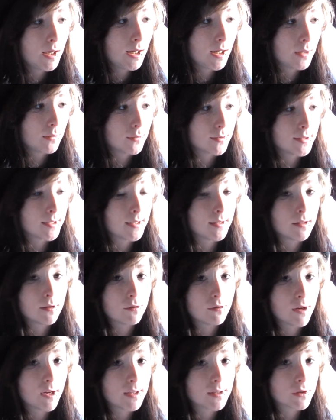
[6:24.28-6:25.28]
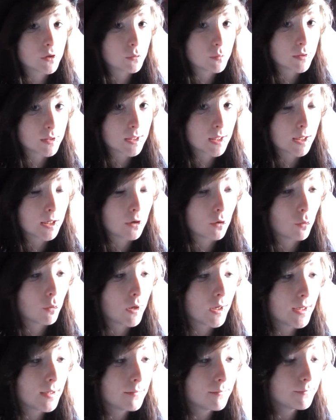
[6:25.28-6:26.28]
he was in the van to be taken
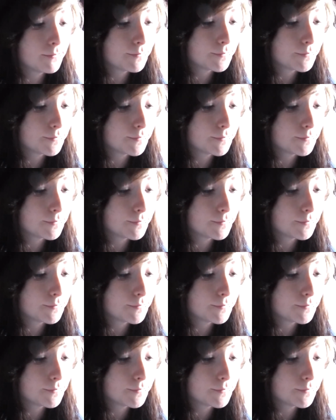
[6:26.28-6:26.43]
away,